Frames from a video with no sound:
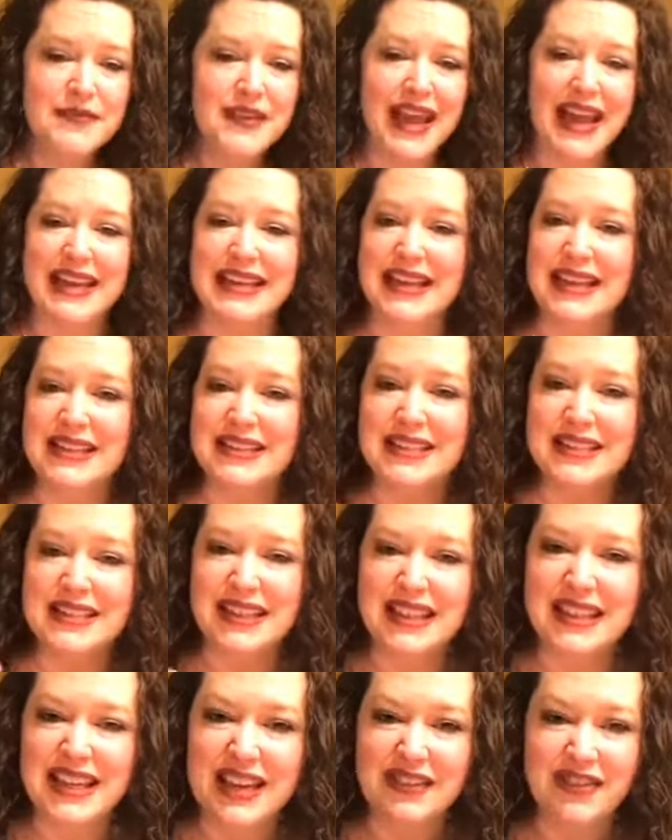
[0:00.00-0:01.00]
and
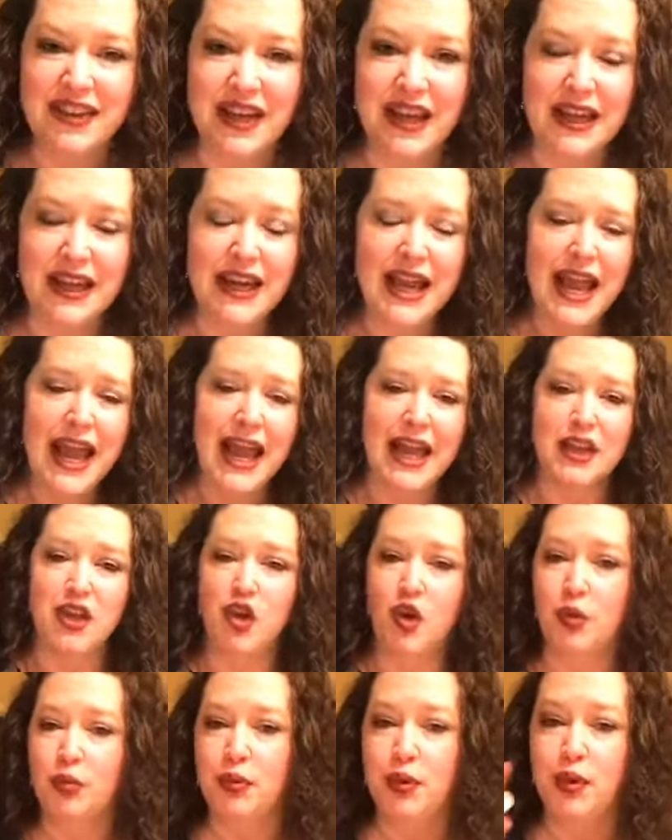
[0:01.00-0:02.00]
insignificant and
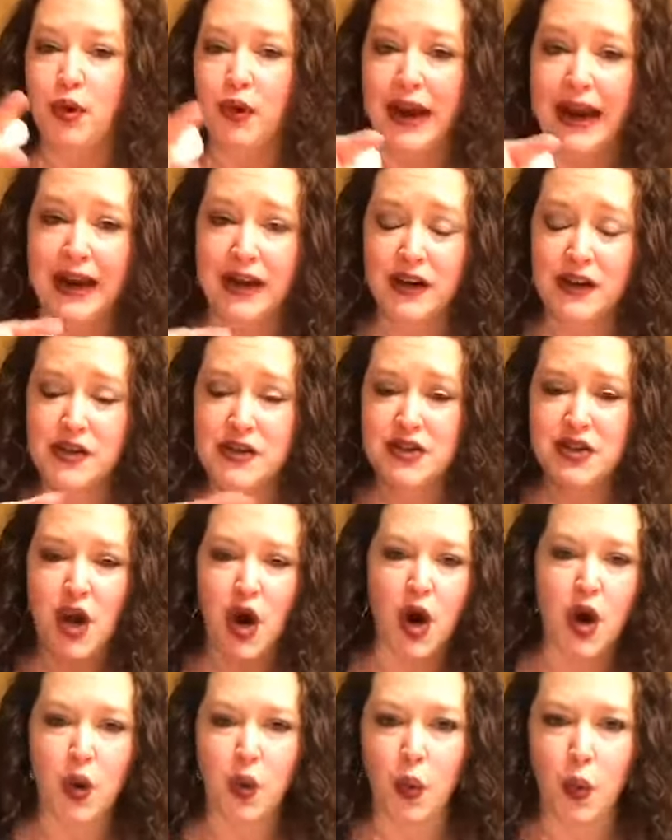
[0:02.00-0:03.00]
your prayers
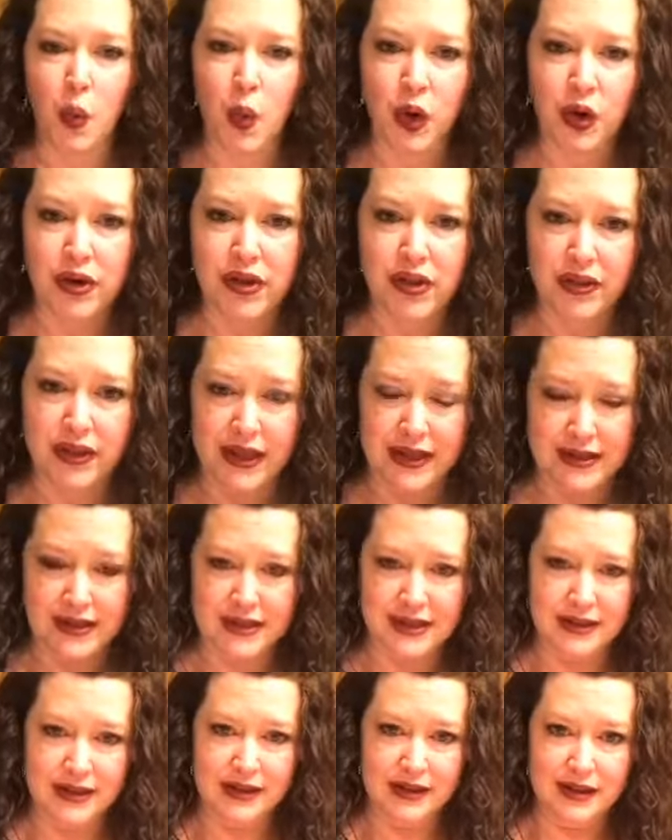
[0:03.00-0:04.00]
are
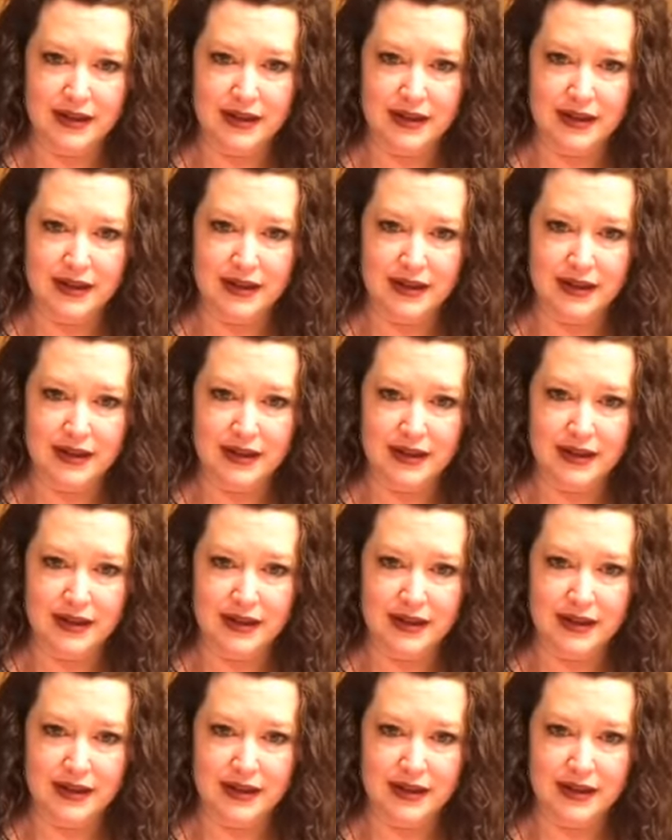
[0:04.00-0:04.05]
worthless